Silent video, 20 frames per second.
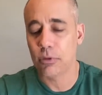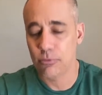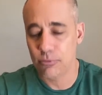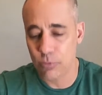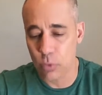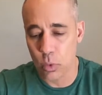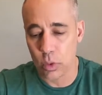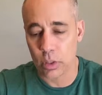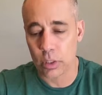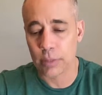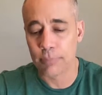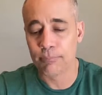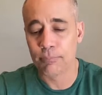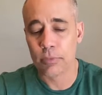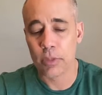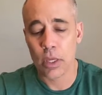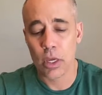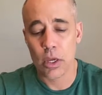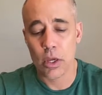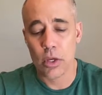4
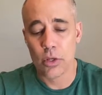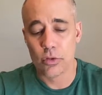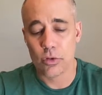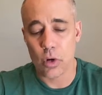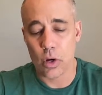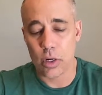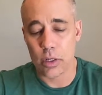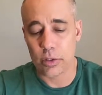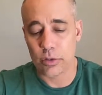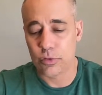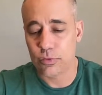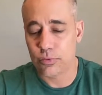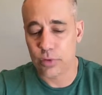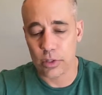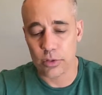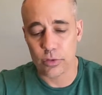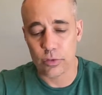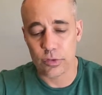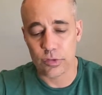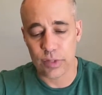dogs,
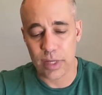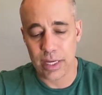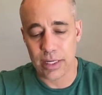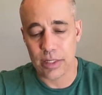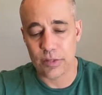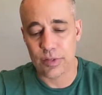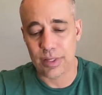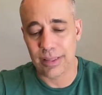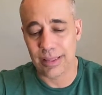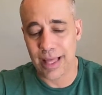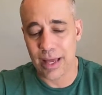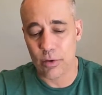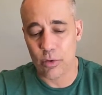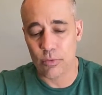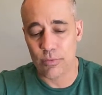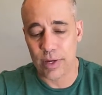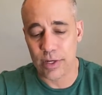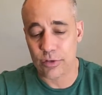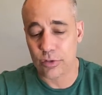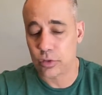frontal sinus and lateral
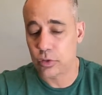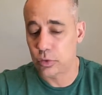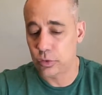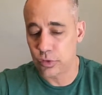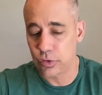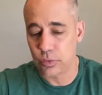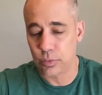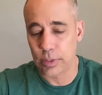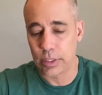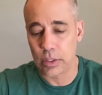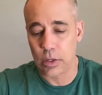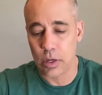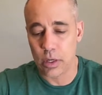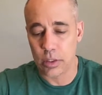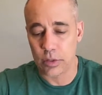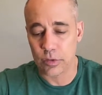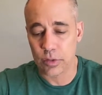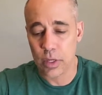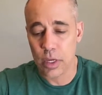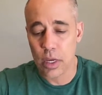ventricles, 3
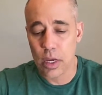dogs.